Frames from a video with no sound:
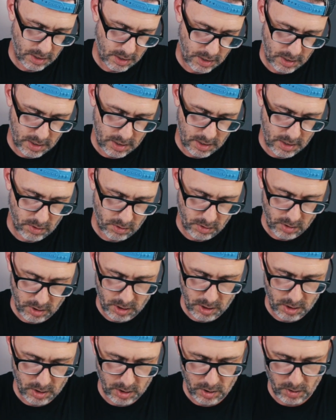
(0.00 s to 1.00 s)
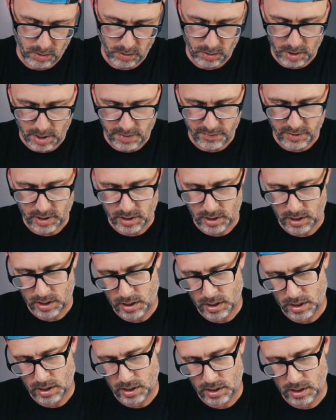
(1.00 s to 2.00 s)
get in those
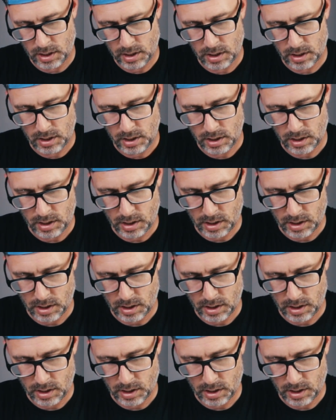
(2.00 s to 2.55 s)
crevices.